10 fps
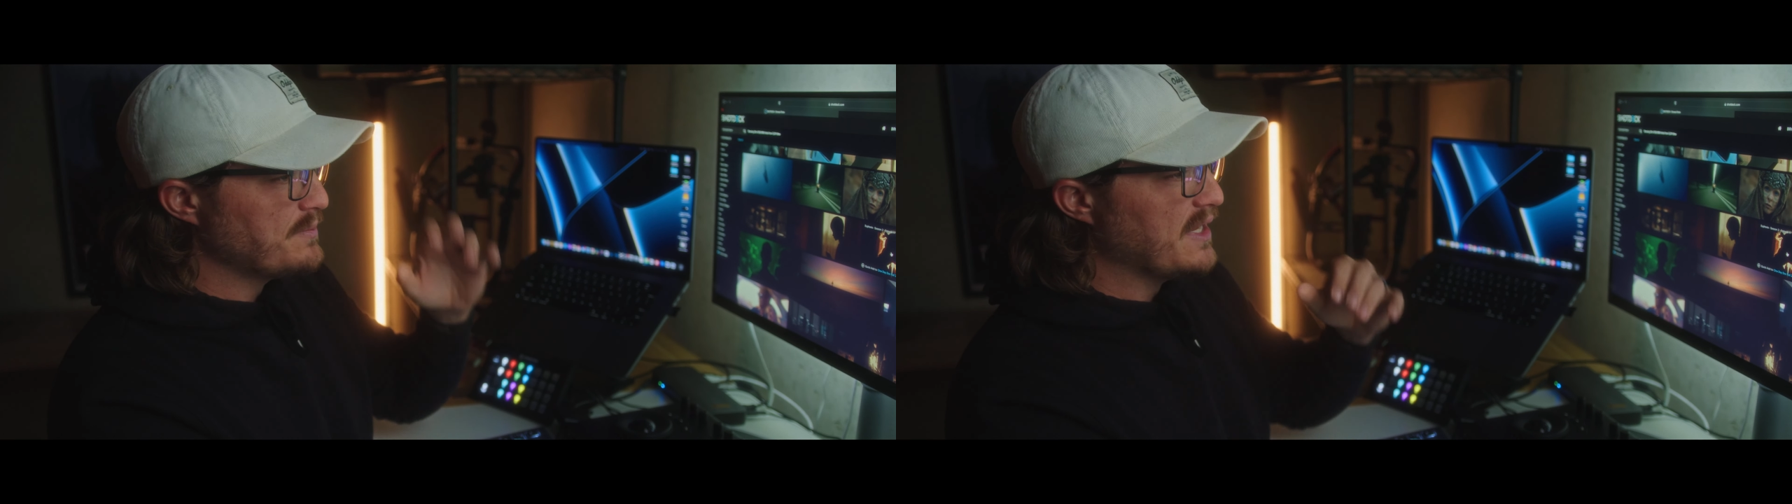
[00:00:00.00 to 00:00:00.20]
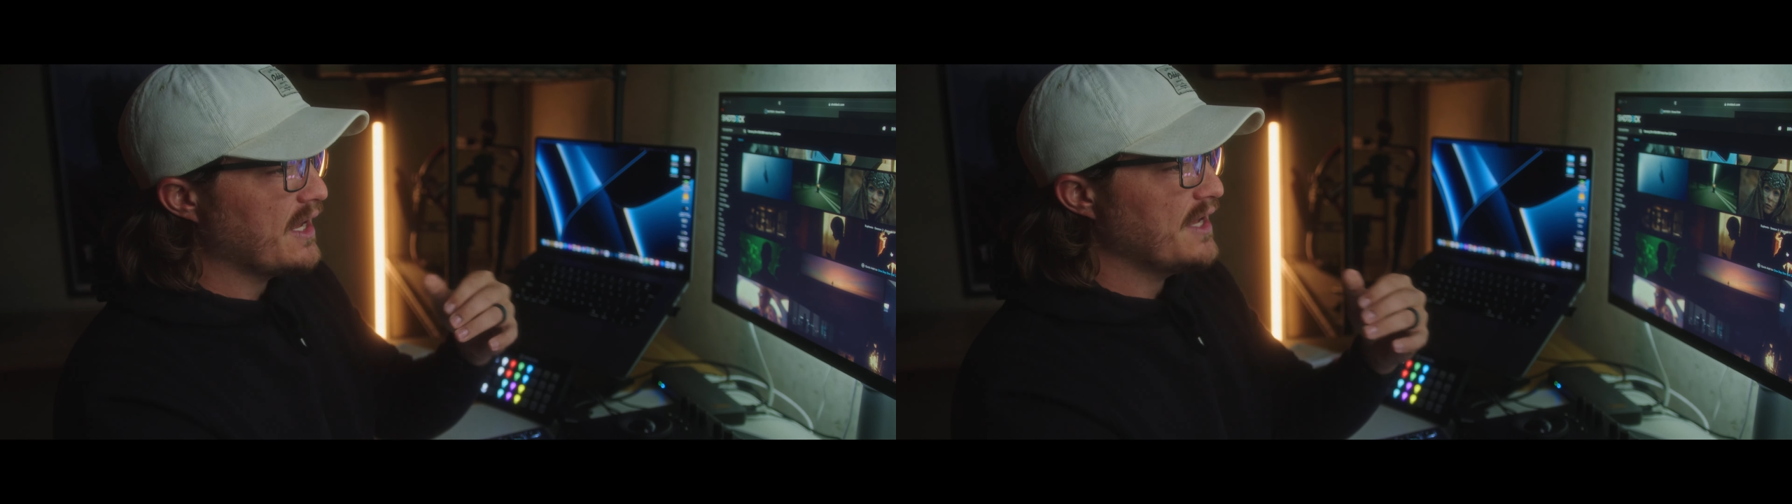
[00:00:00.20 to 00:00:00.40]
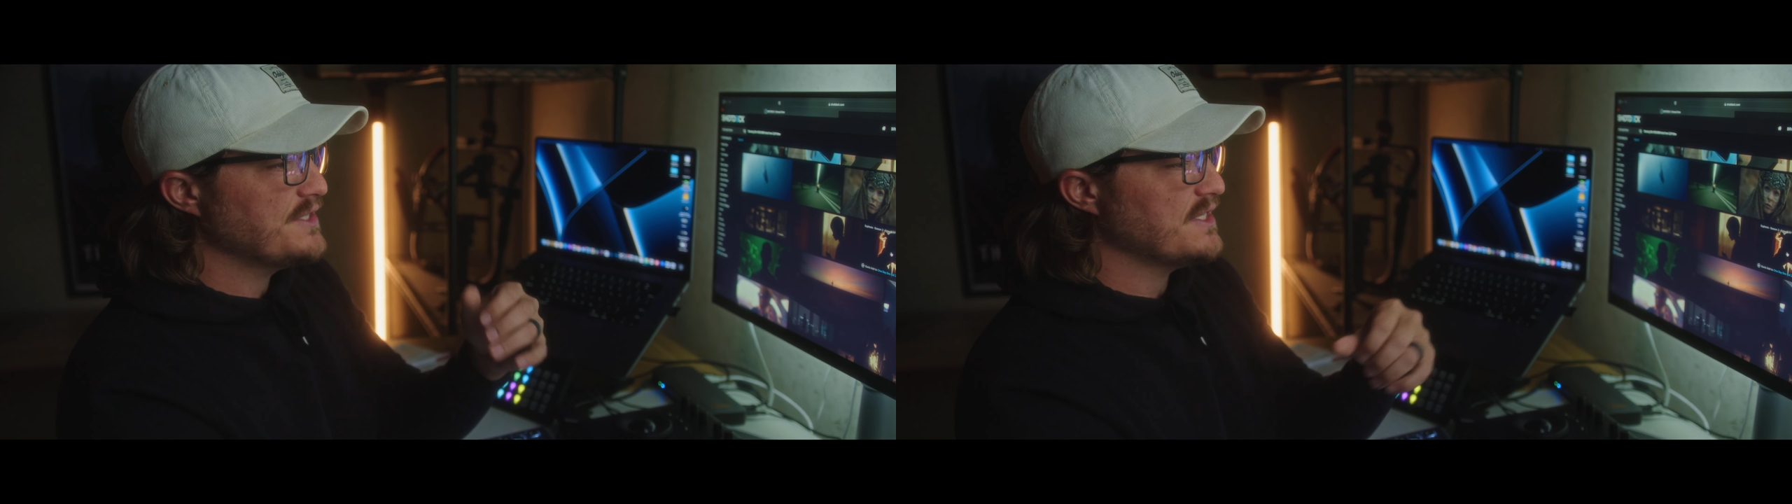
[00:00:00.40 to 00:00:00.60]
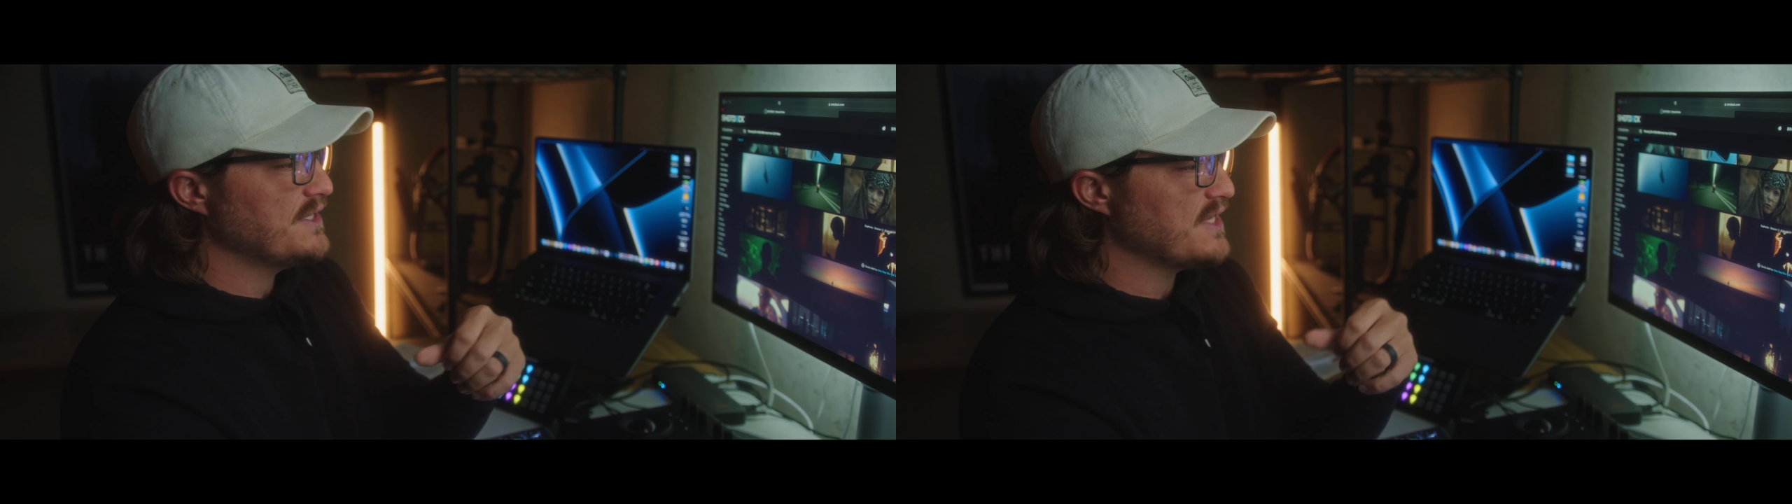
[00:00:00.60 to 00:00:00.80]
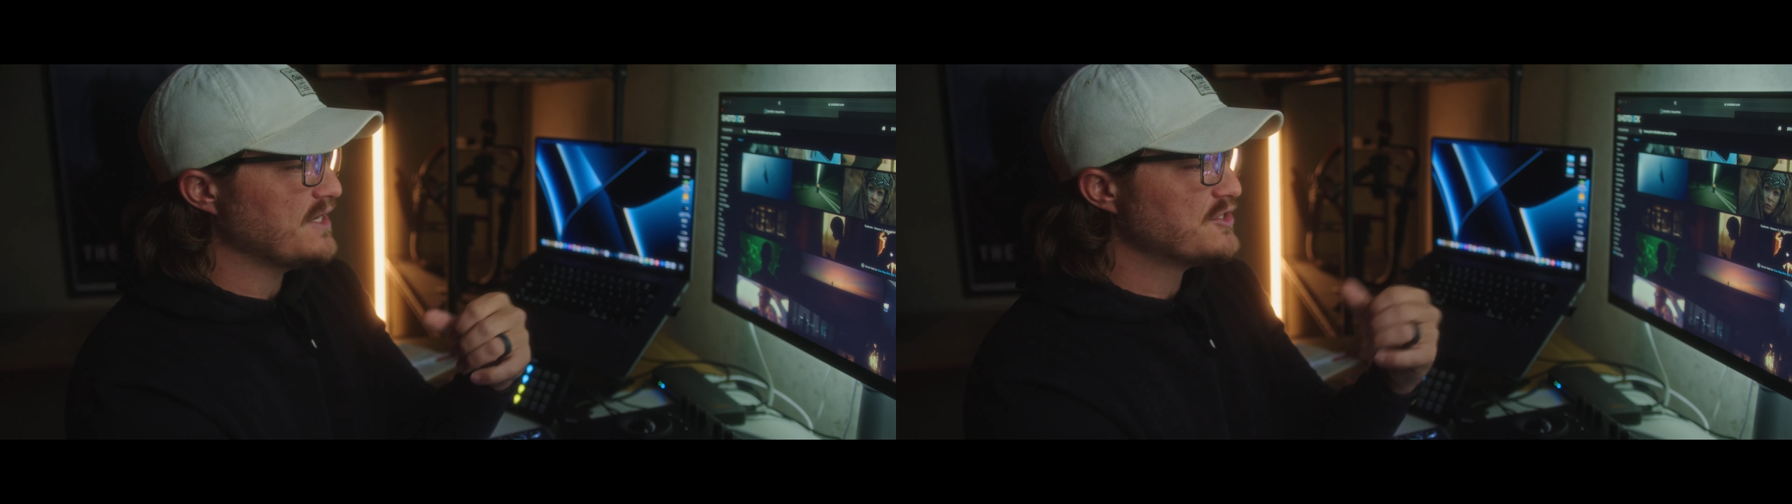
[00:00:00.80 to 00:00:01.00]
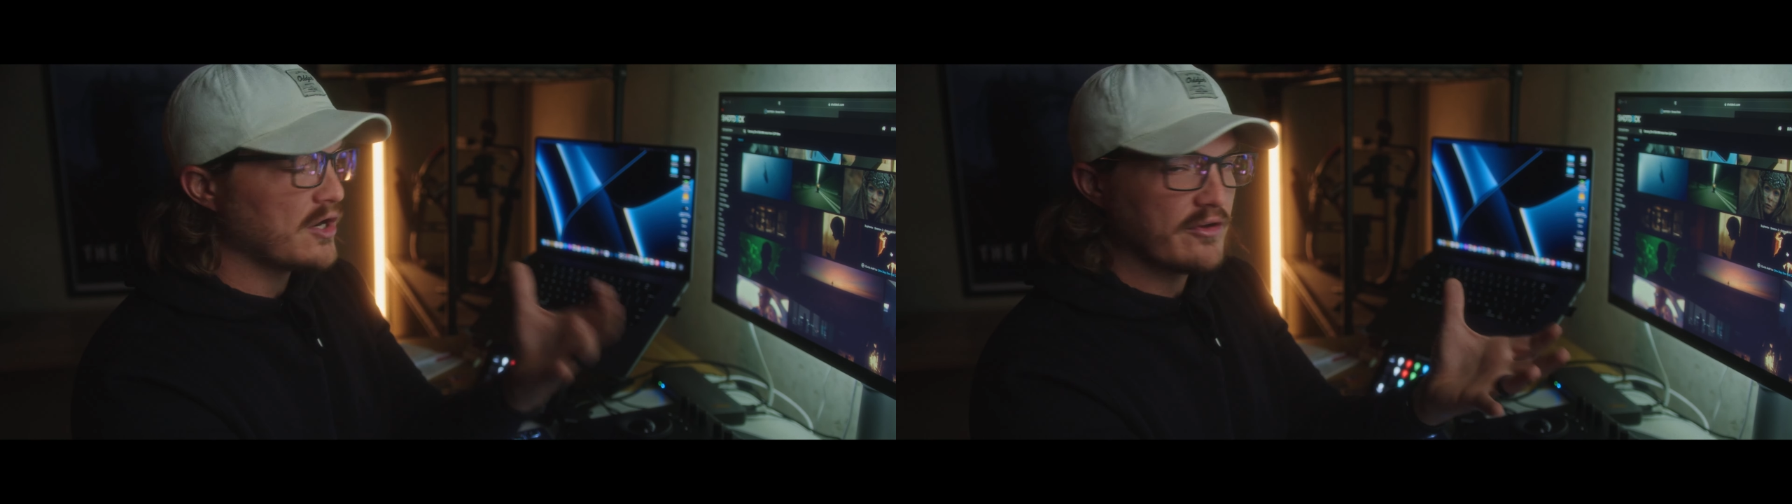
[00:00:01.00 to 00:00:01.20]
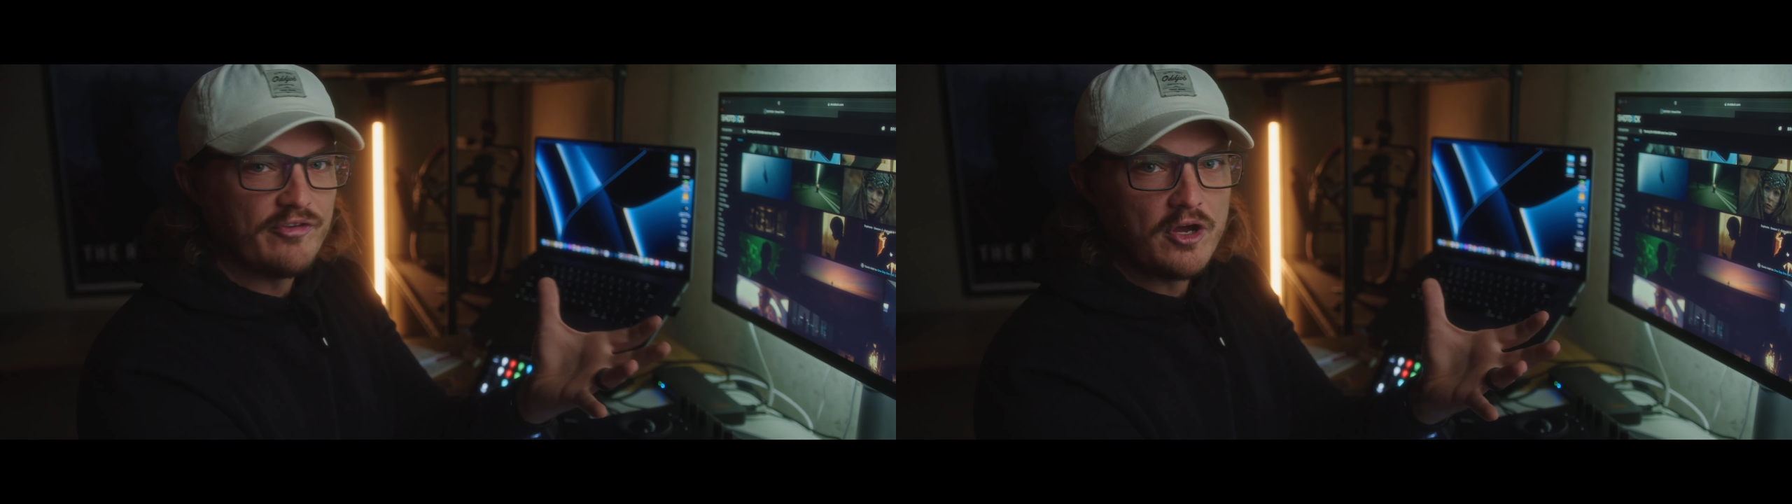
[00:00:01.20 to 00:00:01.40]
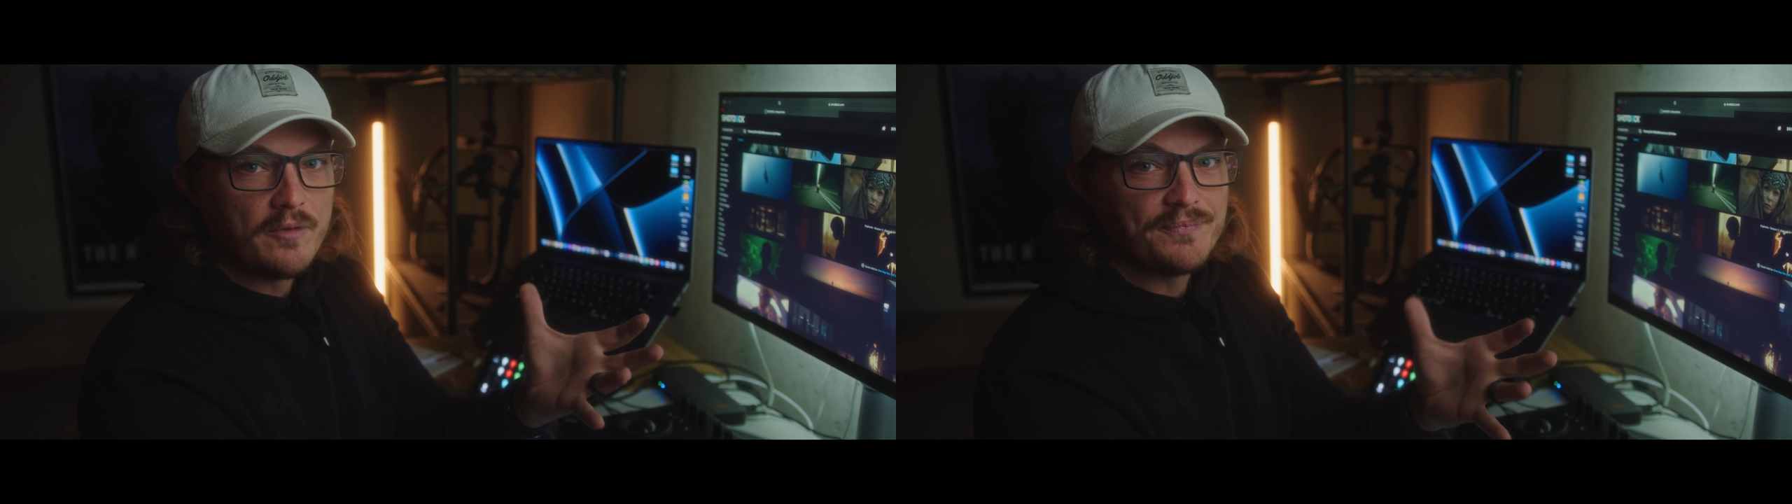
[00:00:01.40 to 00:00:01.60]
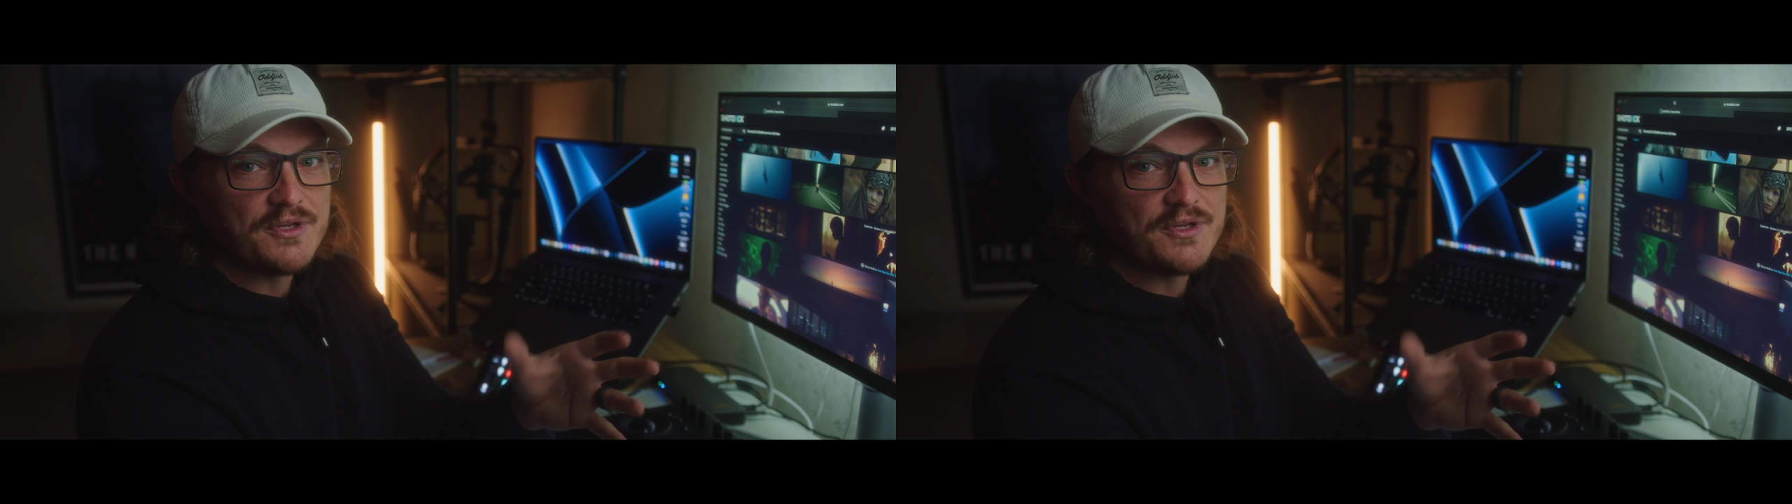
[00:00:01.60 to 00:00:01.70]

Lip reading: because it is a dark film,